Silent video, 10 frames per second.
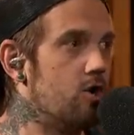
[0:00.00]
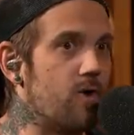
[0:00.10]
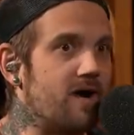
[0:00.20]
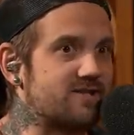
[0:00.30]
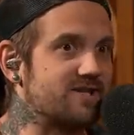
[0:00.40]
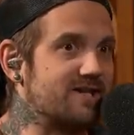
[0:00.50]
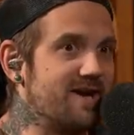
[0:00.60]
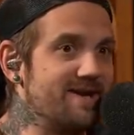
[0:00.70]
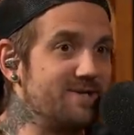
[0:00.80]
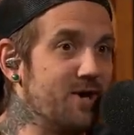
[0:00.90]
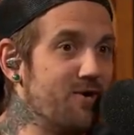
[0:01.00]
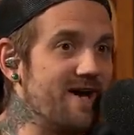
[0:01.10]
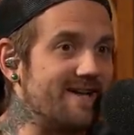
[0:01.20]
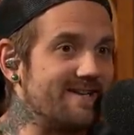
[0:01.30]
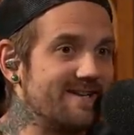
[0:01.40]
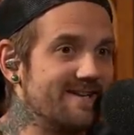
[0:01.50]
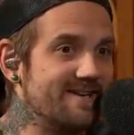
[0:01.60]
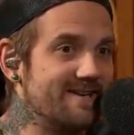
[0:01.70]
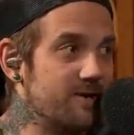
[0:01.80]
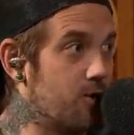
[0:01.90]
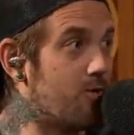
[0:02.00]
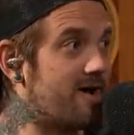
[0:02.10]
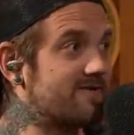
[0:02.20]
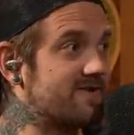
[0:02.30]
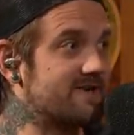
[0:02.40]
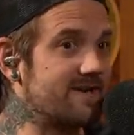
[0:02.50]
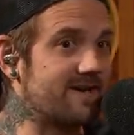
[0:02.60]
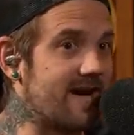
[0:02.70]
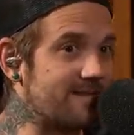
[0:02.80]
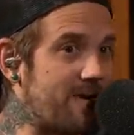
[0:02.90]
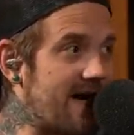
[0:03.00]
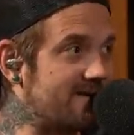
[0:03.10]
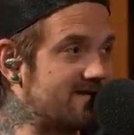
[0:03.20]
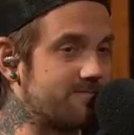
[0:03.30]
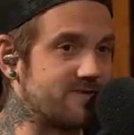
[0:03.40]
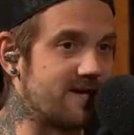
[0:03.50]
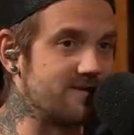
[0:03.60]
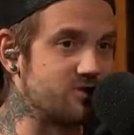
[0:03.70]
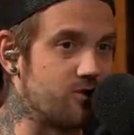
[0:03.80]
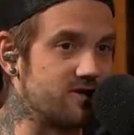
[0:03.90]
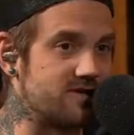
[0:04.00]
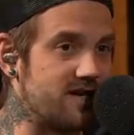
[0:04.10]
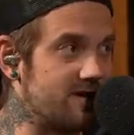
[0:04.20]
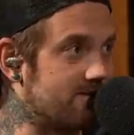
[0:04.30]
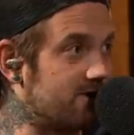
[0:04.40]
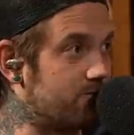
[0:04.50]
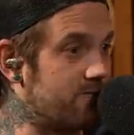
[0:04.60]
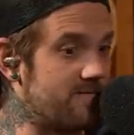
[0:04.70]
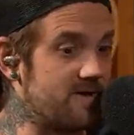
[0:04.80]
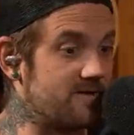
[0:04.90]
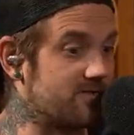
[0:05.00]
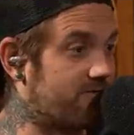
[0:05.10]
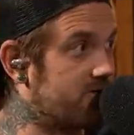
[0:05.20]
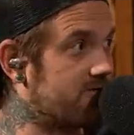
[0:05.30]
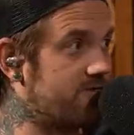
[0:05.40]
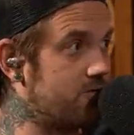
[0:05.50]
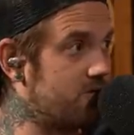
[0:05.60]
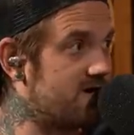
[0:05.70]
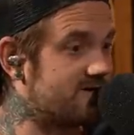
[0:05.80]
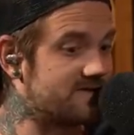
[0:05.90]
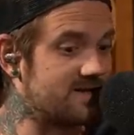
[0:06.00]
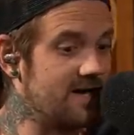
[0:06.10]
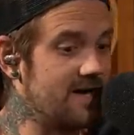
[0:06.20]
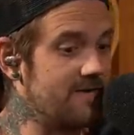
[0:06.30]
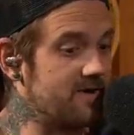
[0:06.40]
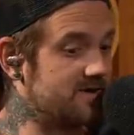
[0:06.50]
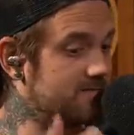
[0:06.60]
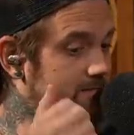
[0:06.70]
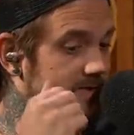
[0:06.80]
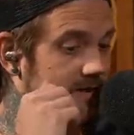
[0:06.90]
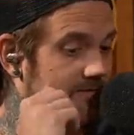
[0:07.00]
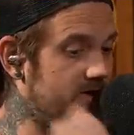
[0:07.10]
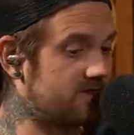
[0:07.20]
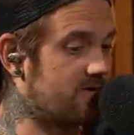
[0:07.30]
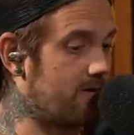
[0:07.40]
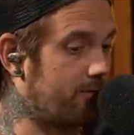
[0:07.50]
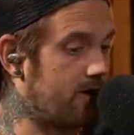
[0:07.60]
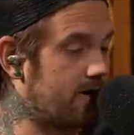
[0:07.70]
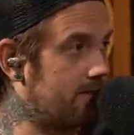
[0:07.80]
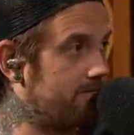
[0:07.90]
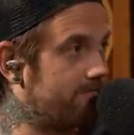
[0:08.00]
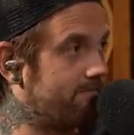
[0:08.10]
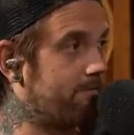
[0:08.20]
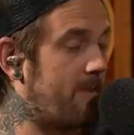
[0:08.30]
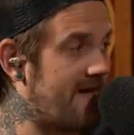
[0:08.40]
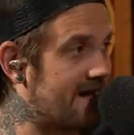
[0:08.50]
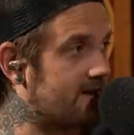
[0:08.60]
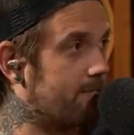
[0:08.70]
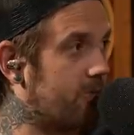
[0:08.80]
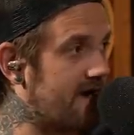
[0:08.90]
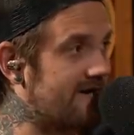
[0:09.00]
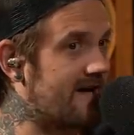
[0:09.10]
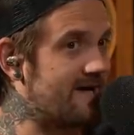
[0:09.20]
who else is going to do it? Who else is going to catch passes besides George Kittle? I mean, those first few weeks, because their first-round pick Brandon